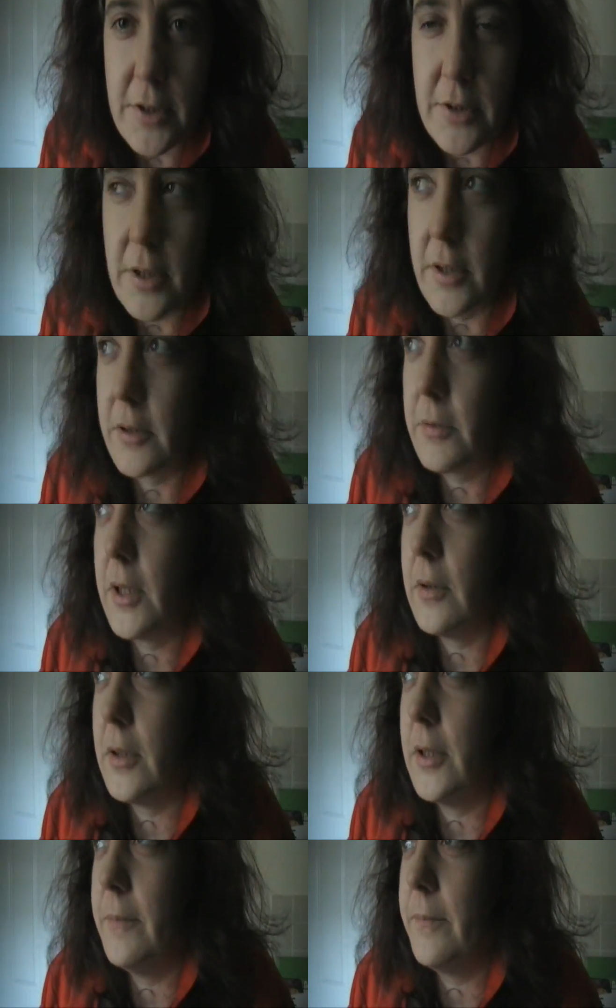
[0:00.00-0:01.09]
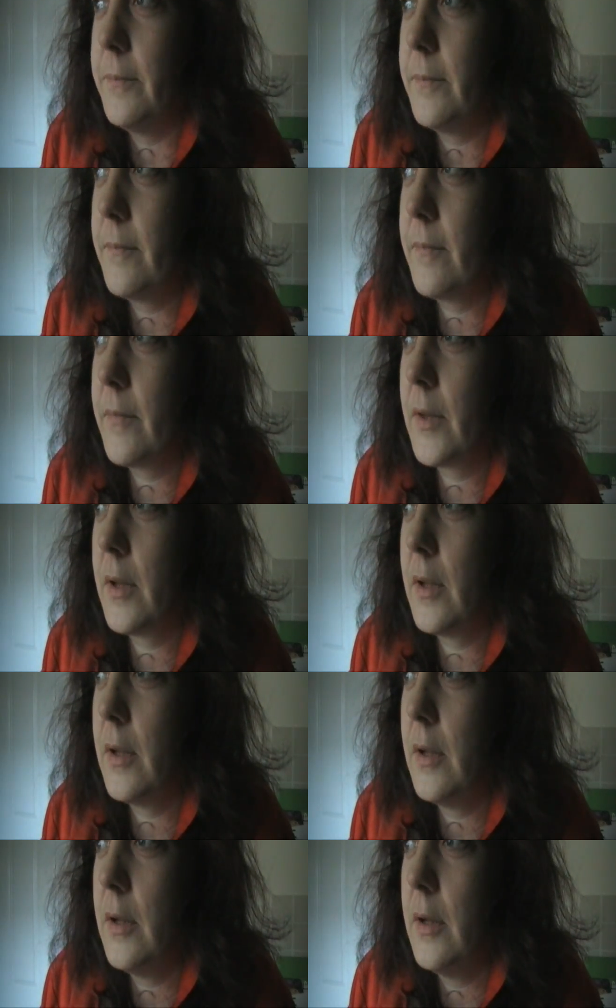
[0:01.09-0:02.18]
concerned as well,
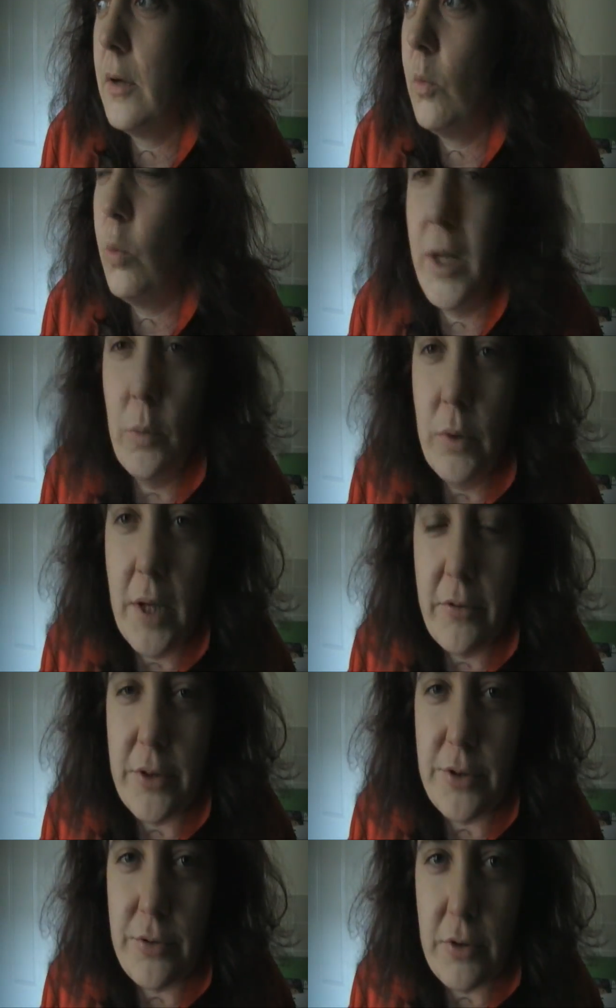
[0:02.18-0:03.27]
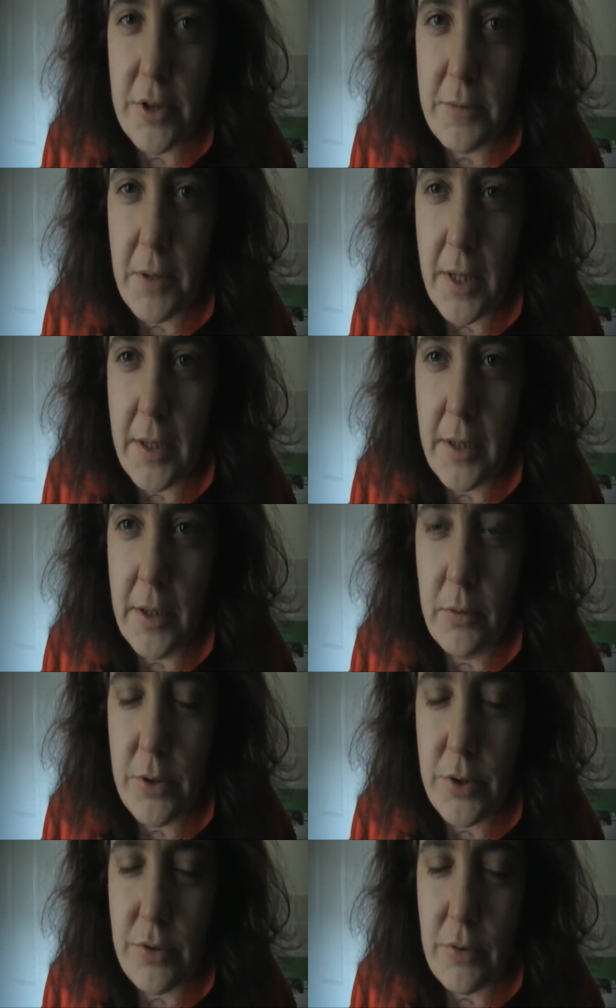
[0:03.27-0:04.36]
we will never destroy this planet, it will
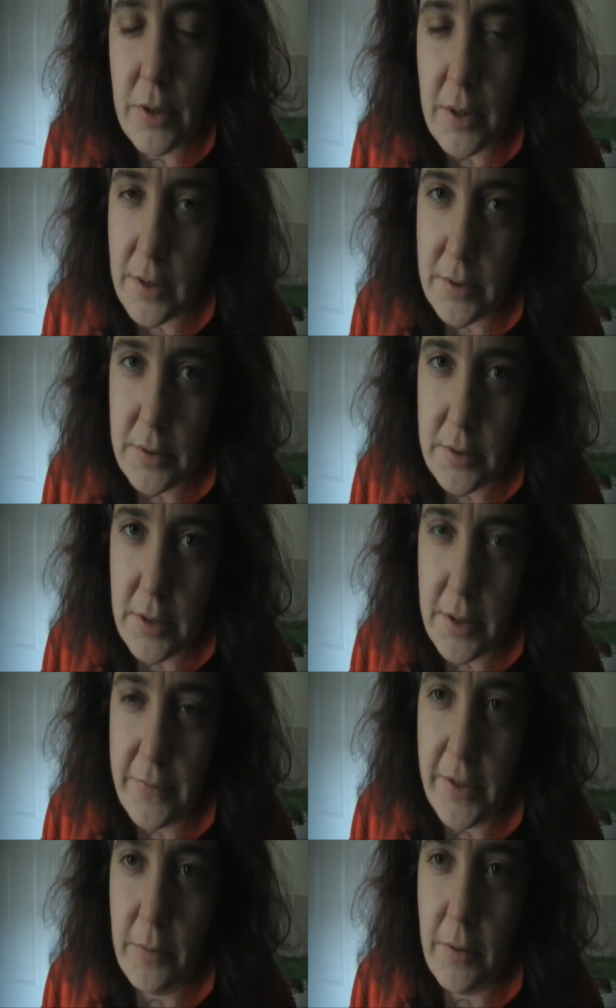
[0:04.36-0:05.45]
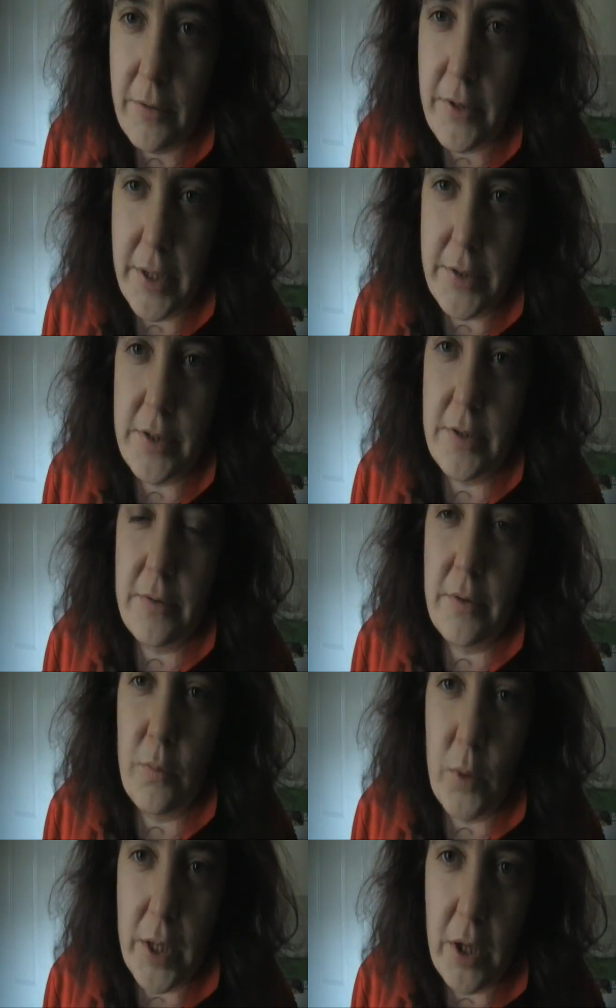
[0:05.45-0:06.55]
destroy us. And if anyone thinks
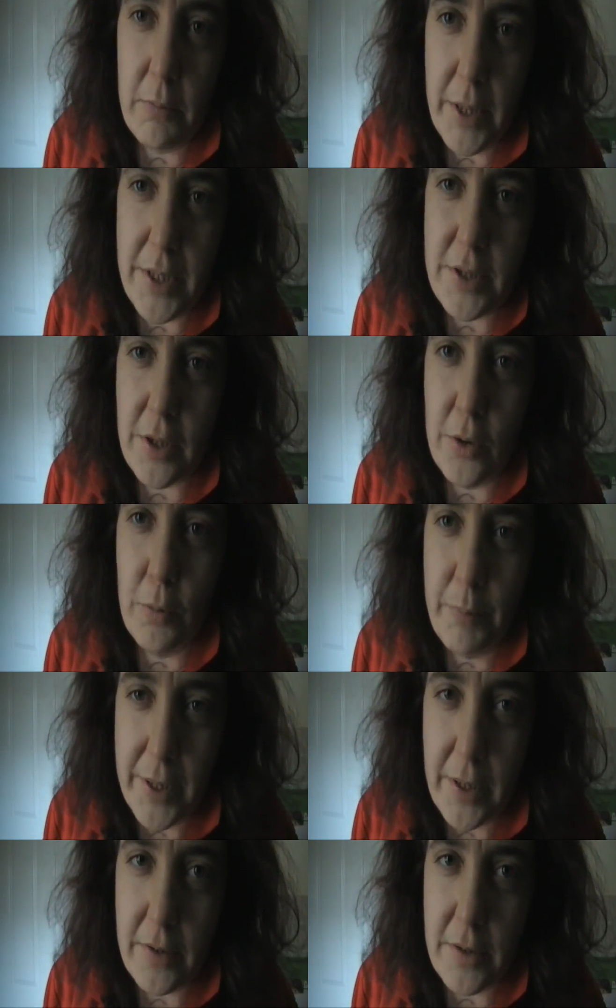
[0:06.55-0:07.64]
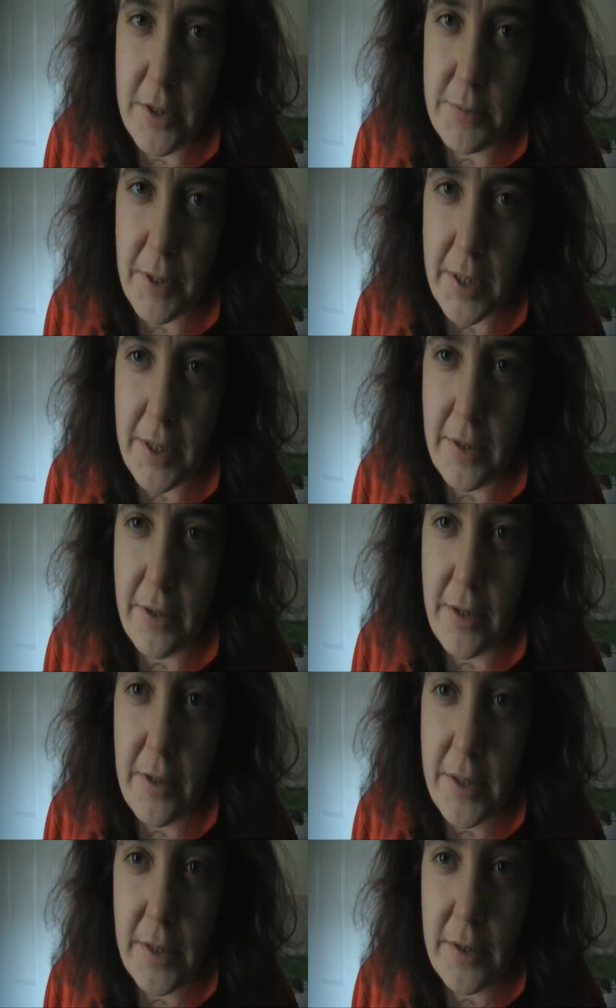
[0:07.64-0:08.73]
that we are better or bigger than this planet,
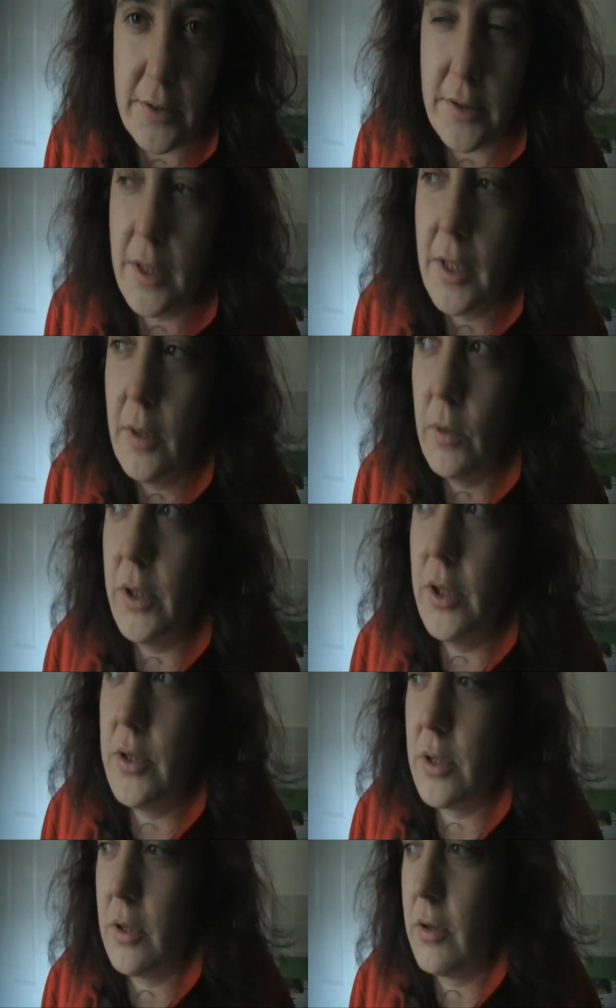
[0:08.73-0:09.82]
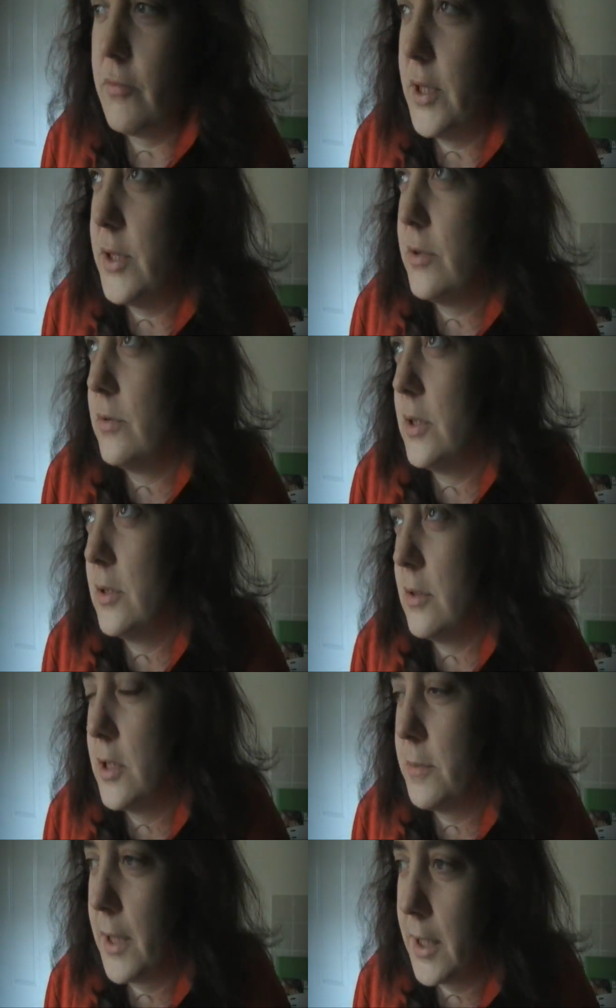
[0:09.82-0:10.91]
they're idiots. We're using a lot of resources on
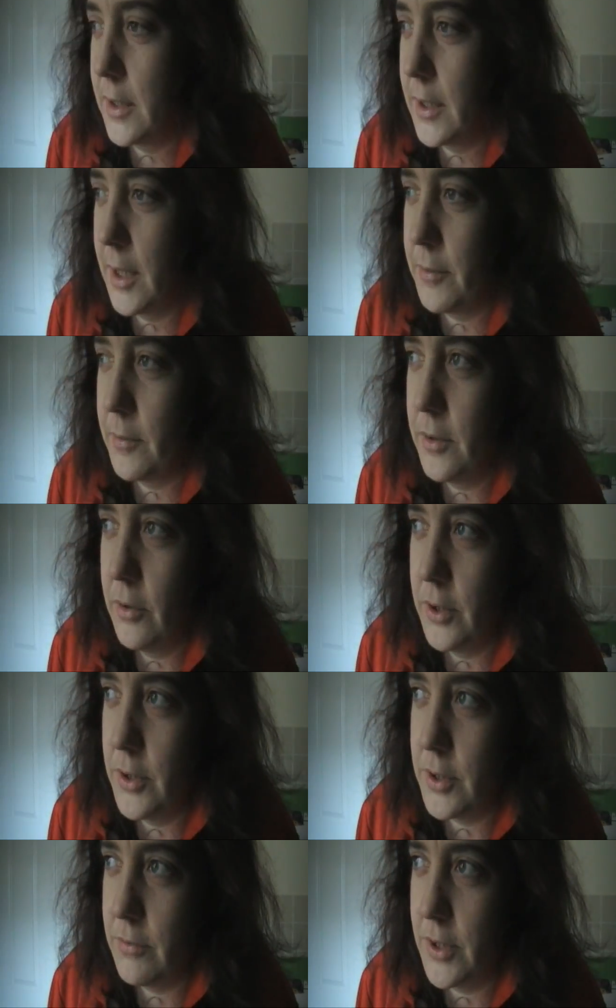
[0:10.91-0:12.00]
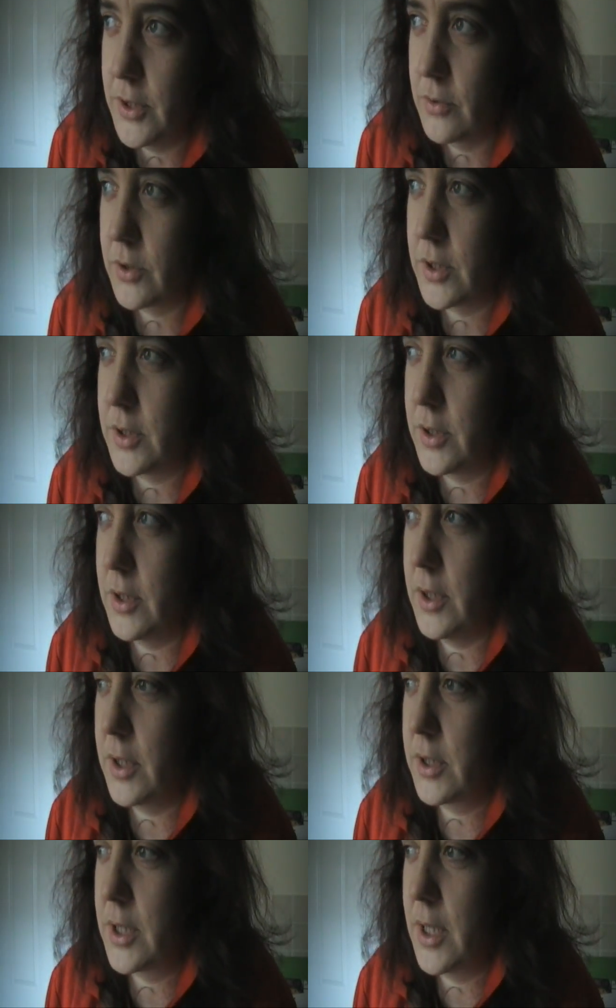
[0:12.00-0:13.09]
this planet, yeah, but we're not using the resources to the
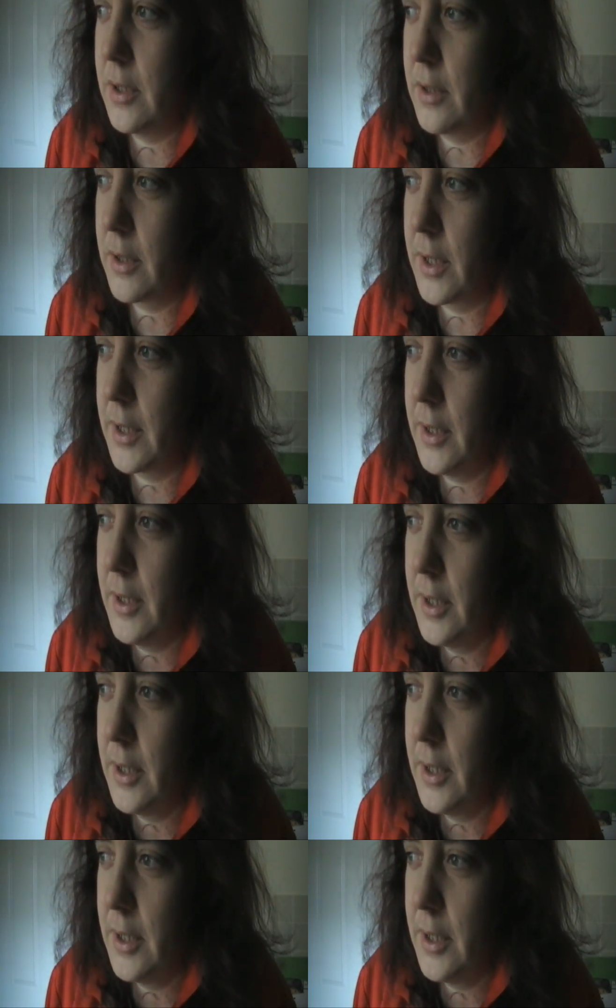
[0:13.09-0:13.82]
extent that they're